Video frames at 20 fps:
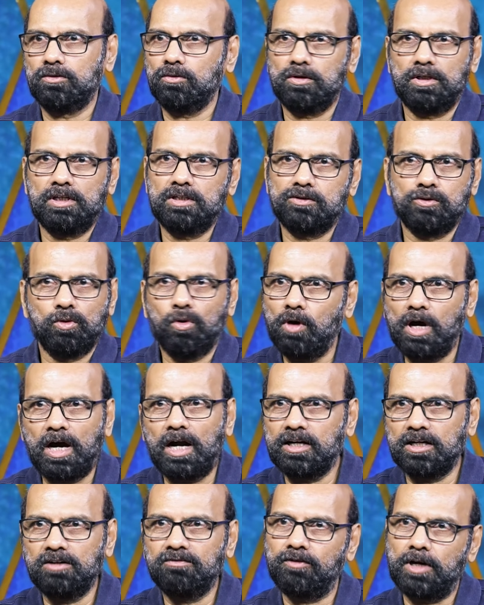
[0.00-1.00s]
So there is no
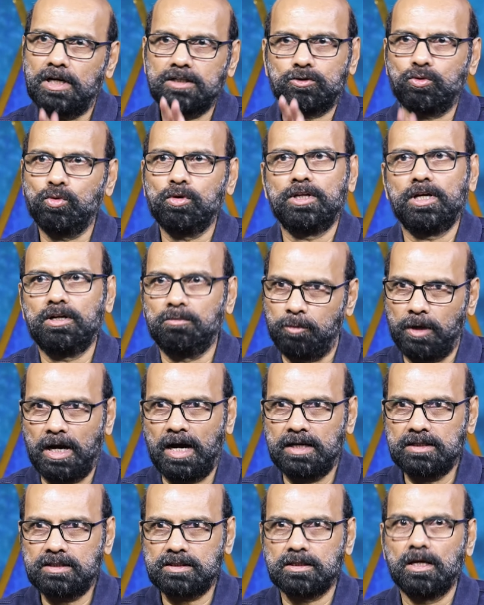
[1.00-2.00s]
hard and fast rule they'll
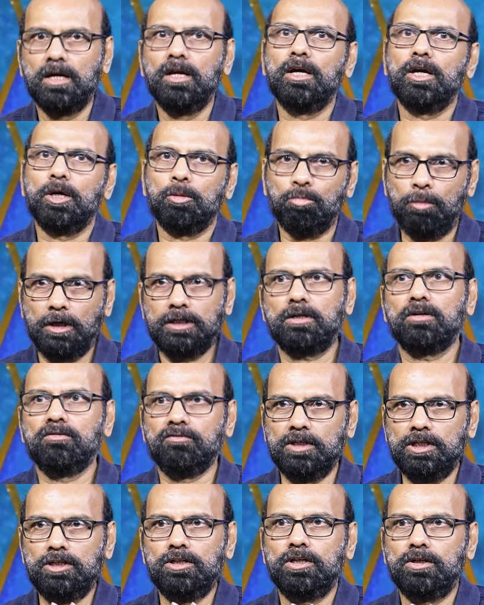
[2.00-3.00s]
pass, but
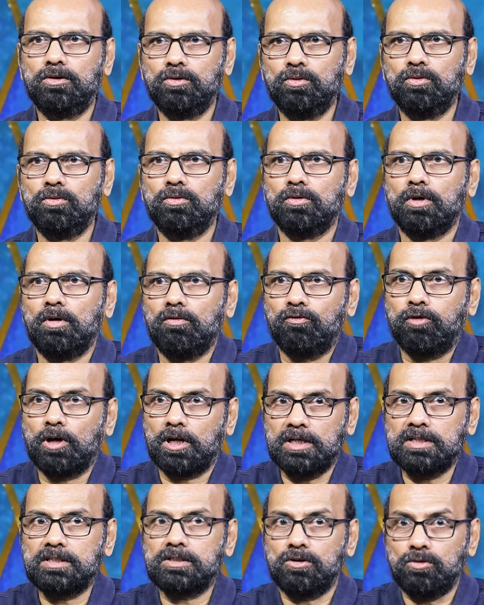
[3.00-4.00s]
we need to,
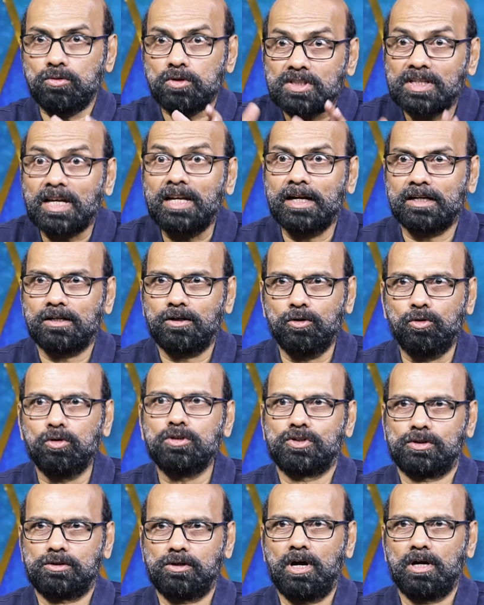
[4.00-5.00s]
for us to select
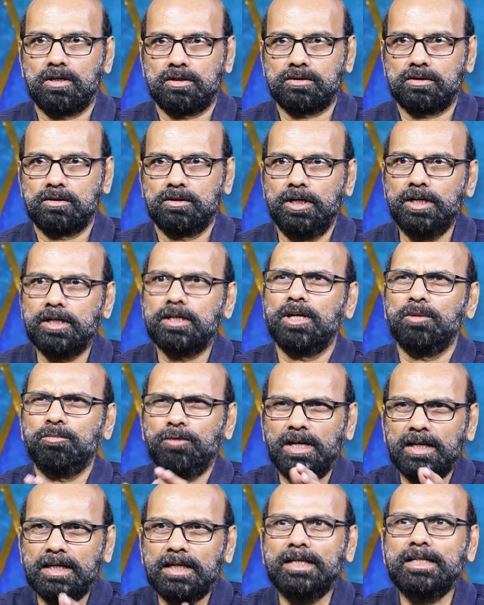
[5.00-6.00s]
good stocks, it can
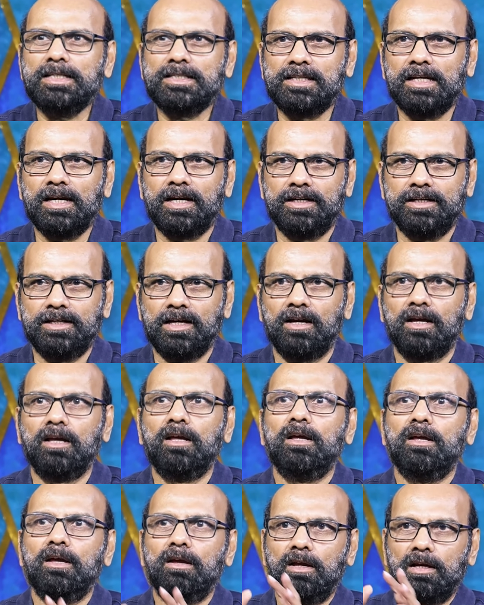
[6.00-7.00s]
be an easy idea.
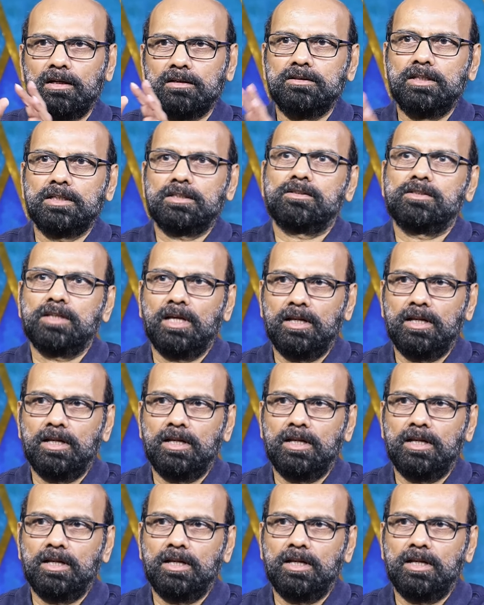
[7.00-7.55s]
Just